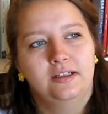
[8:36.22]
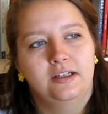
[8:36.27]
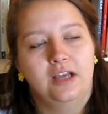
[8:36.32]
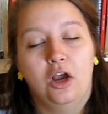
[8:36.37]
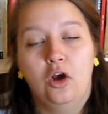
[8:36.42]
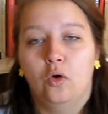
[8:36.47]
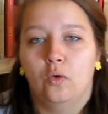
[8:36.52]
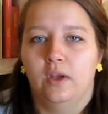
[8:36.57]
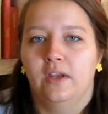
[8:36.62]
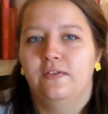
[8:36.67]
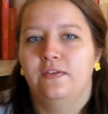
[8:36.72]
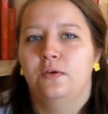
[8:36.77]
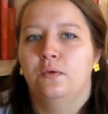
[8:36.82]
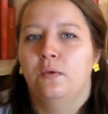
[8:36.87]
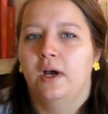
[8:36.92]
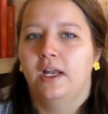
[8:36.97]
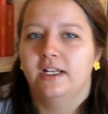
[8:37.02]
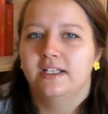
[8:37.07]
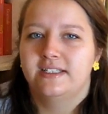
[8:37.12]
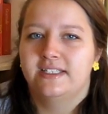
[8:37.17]
Oh, if you
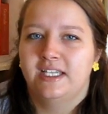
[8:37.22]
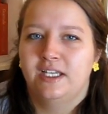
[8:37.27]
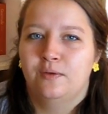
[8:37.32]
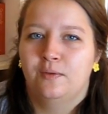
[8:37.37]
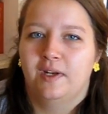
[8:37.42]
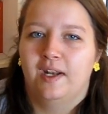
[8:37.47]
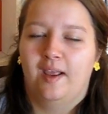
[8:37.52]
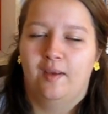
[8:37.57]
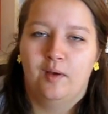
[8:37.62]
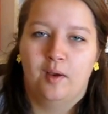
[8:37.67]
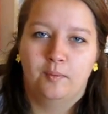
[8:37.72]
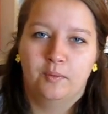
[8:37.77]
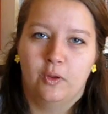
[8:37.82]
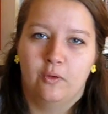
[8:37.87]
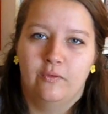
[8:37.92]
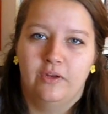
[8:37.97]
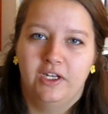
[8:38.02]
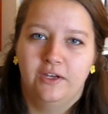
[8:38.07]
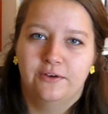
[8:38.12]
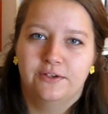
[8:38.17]
want to see when I upload
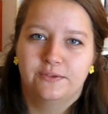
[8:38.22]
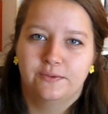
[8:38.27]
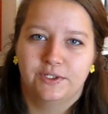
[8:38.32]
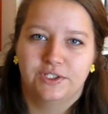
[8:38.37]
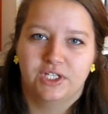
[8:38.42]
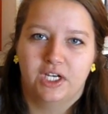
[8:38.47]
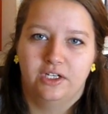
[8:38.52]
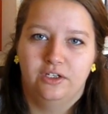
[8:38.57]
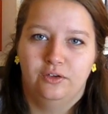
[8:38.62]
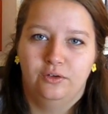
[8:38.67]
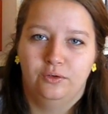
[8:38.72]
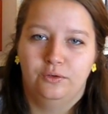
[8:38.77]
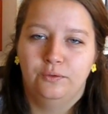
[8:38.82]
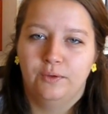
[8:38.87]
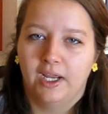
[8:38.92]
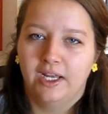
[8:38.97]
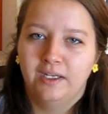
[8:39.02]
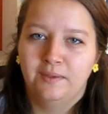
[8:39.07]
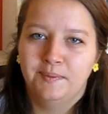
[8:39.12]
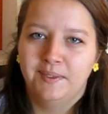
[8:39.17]
videos, which I do
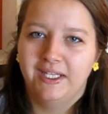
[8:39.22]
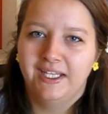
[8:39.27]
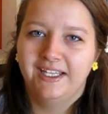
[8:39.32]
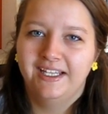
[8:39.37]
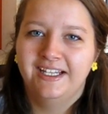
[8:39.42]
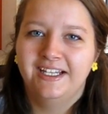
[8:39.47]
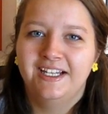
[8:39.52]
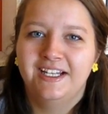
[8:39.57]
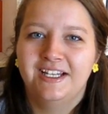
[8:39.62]
randomly,